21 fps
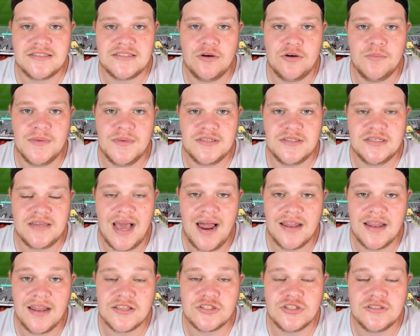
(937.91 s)
They were missing
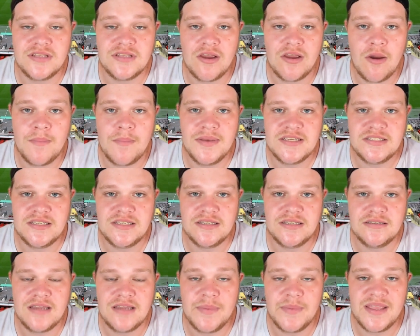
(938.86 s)
Alisson, they were
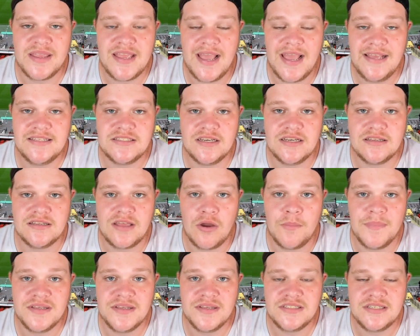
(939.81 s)
missing Naby Keita, they were
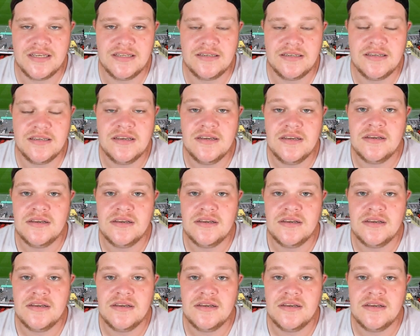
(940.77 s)
missing